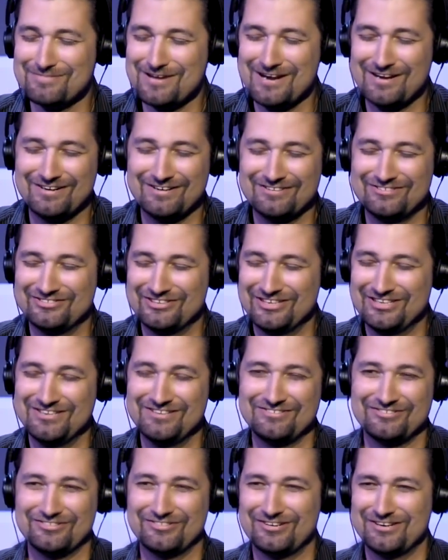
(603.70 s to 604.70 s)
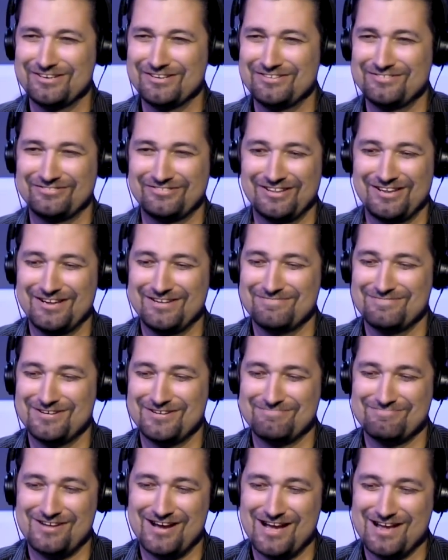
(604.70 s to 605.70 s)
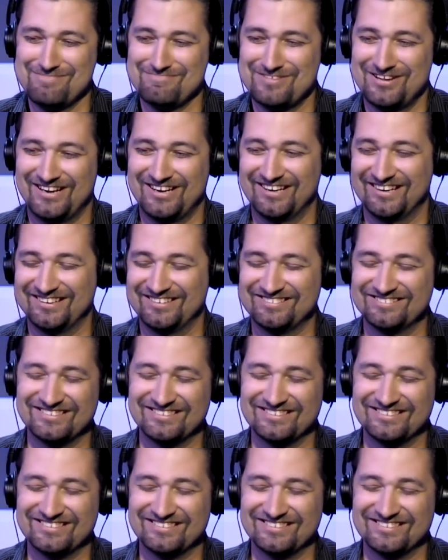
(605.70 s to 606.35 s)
marriages? Or what are you saying well, about my marriage?